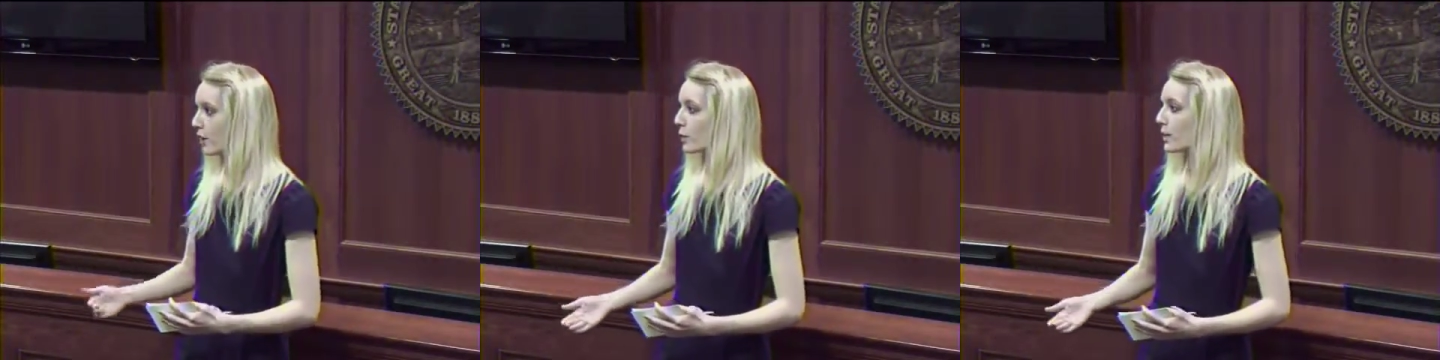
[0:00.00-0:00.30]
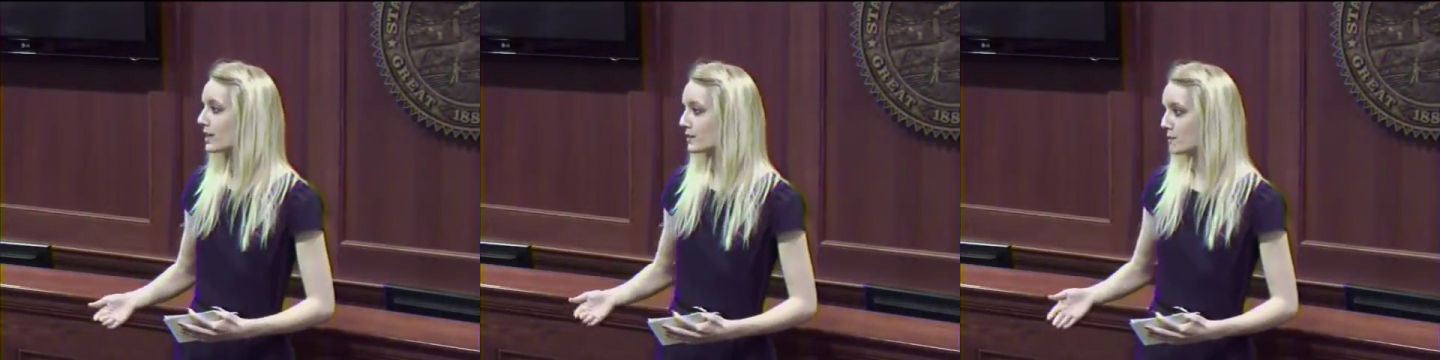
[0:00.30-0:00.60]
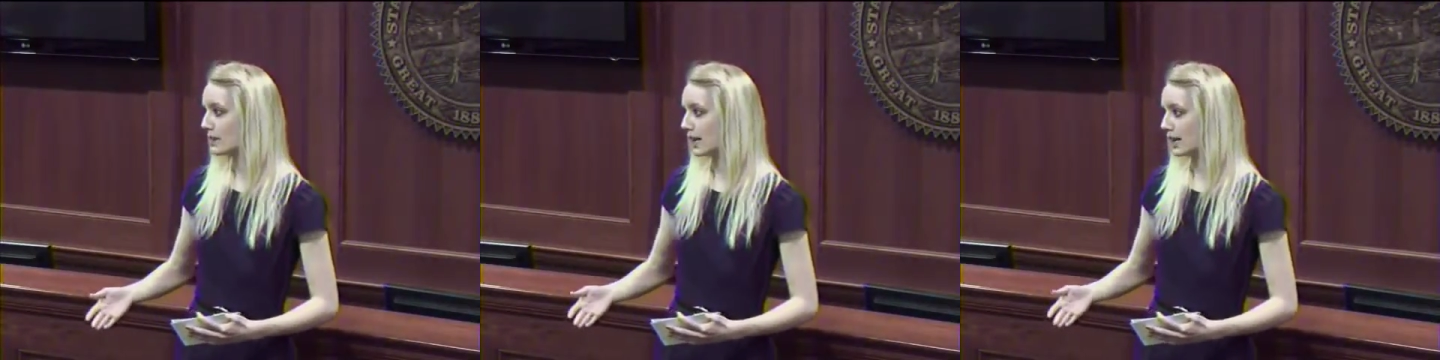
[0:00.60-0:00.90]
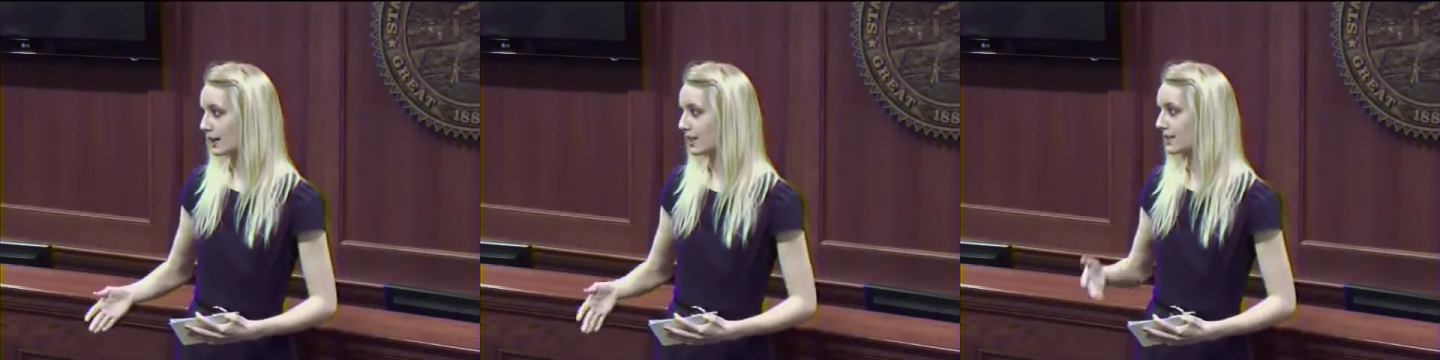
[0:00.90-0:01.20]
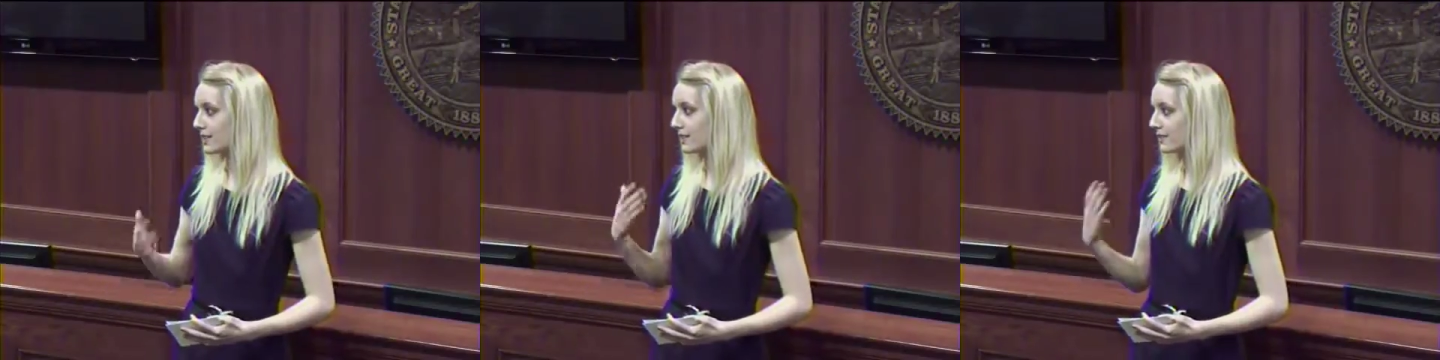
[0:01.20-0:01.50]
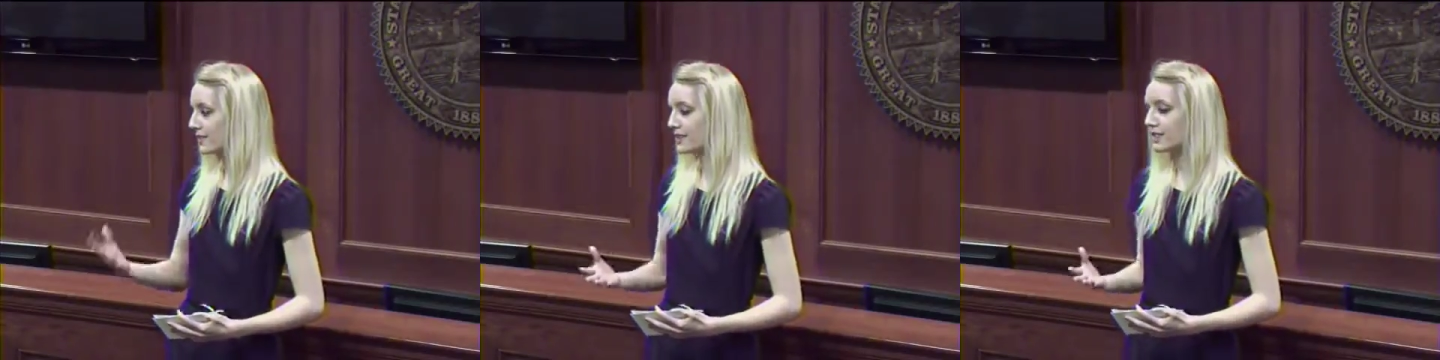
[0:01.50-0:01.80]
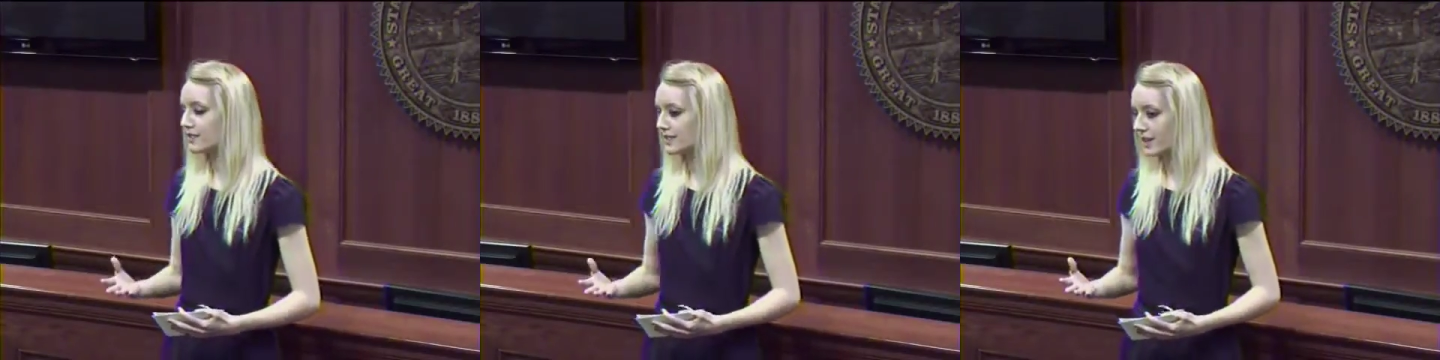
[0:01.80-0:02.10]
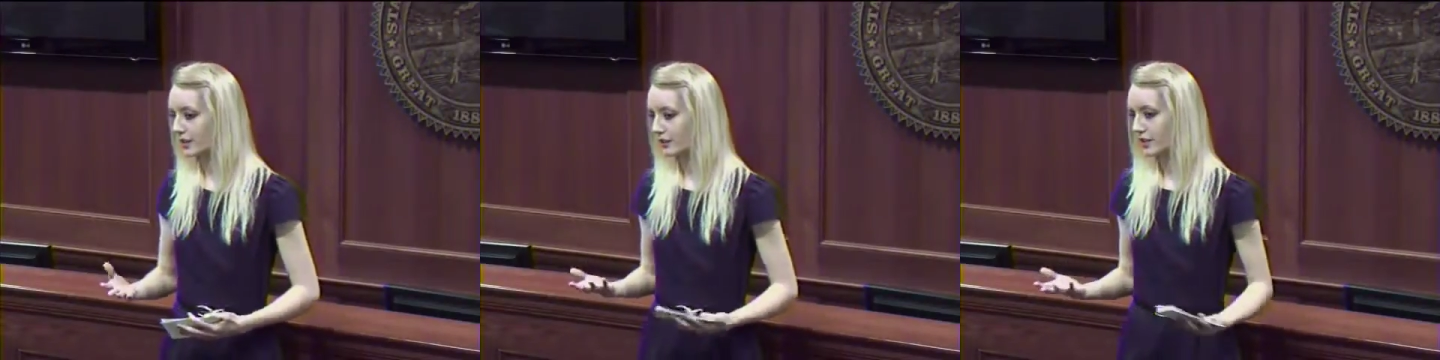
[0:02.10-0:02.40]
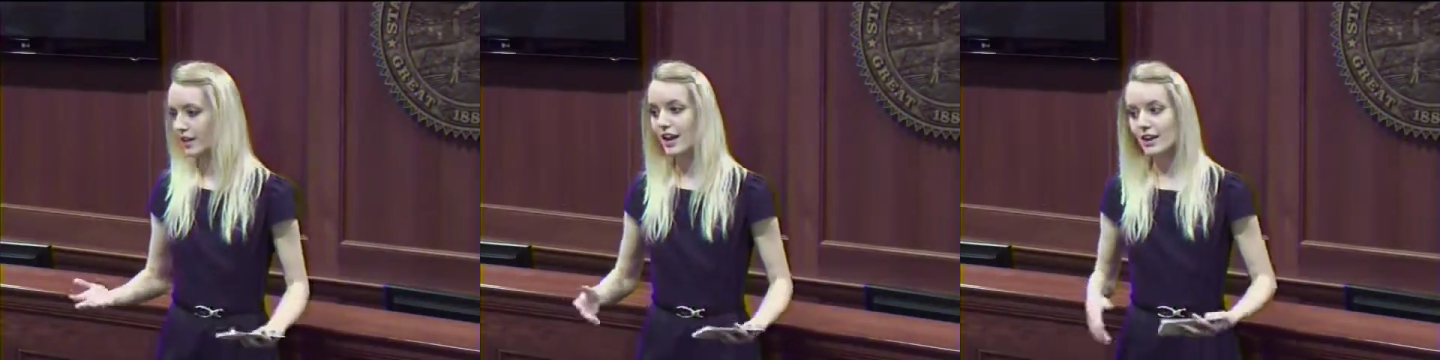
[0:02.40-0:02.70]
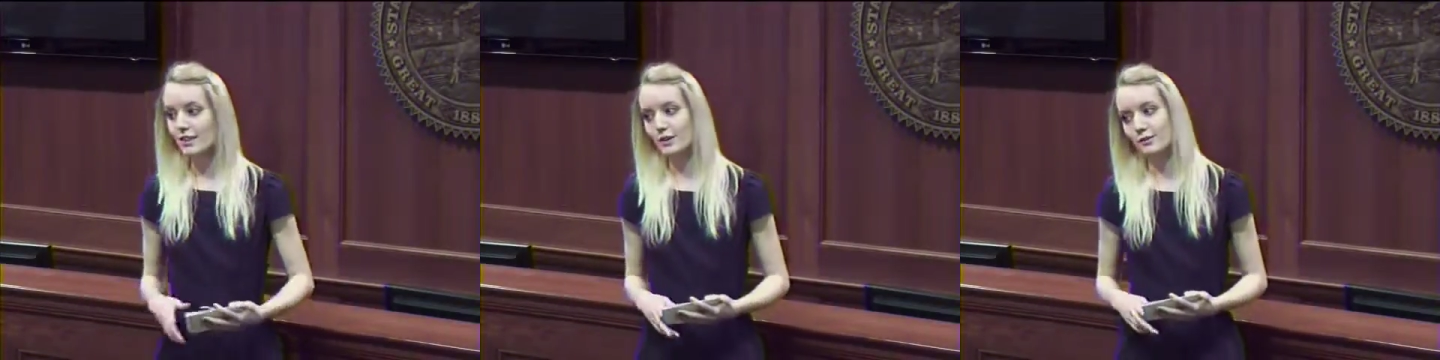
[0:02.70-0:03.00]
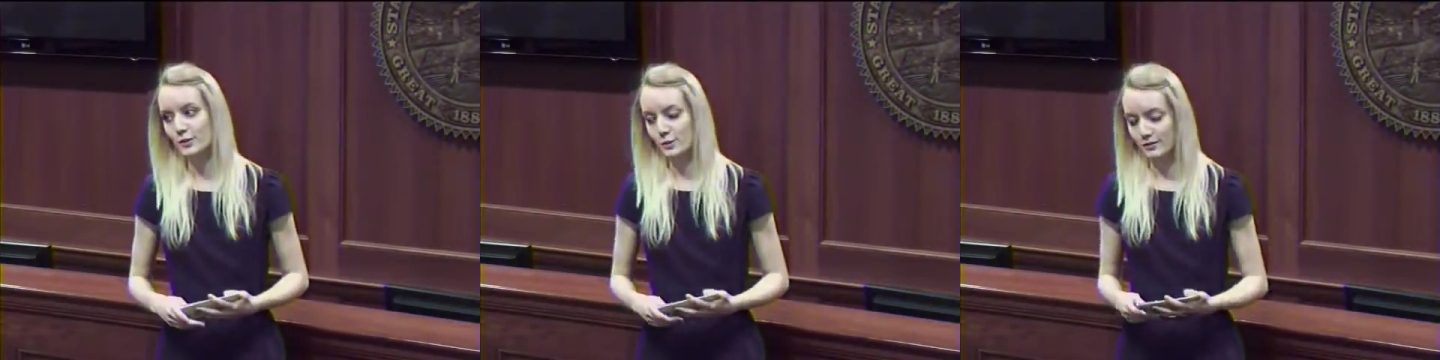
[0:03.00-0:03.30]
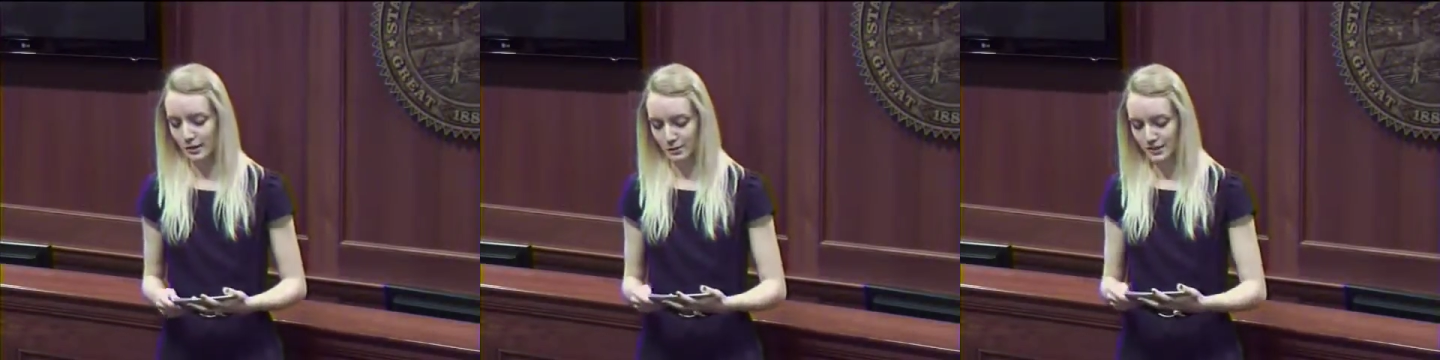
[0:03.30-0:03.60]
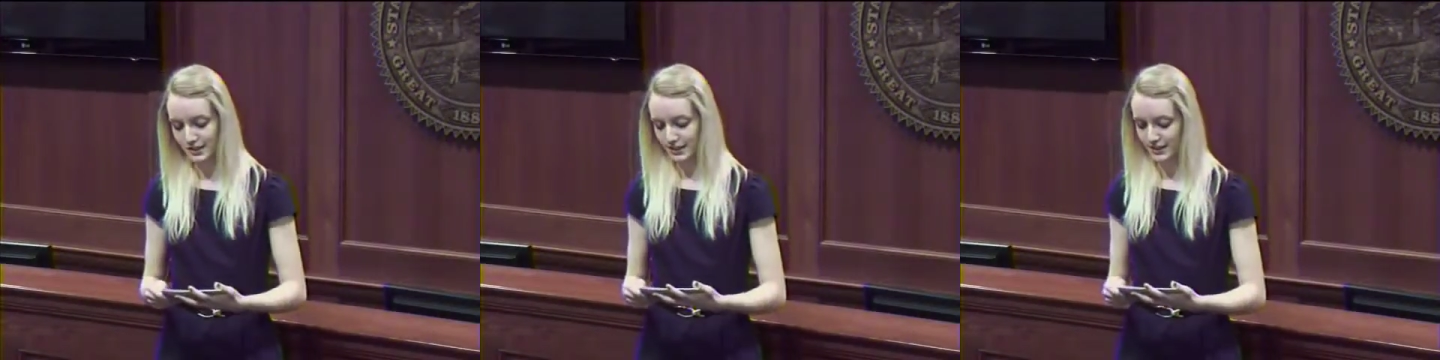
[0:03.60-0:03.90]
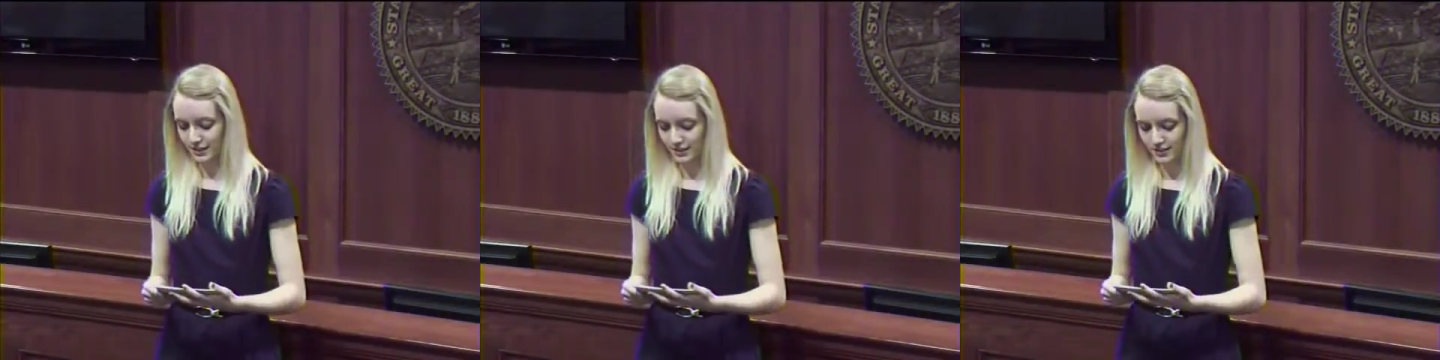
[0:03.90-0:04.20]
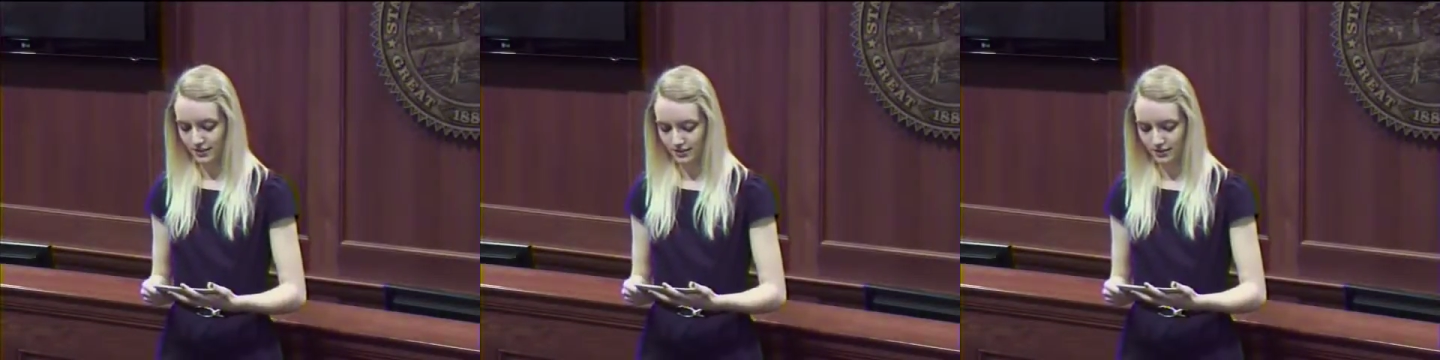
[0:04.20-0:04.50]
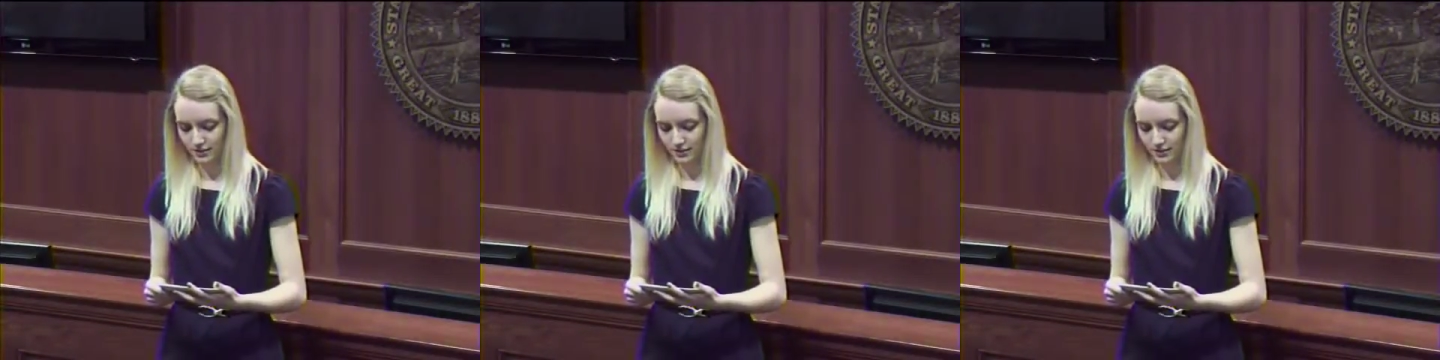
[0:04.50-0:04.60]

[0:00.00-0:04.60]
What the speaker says: the waste from the cattle is then conveniently recycled, and there are fewer environmental concerns.